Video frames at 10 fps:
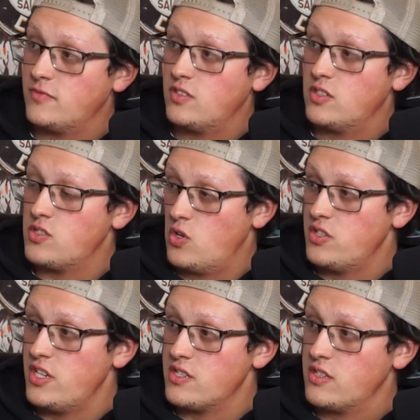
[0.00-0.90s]
Because they're all
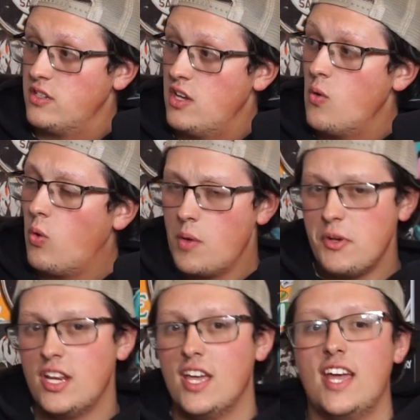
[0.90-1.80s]
disc. Well, I
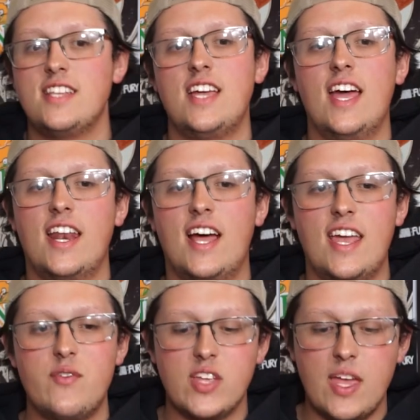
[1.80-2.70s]
mean, it's not
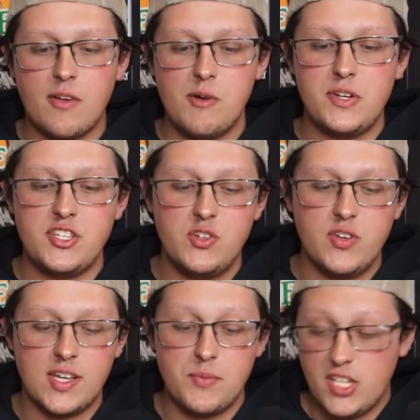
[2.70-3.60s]
every game company's
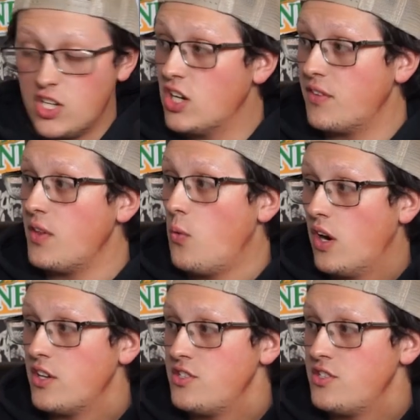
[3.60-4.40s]
doing it, but they could if they wanted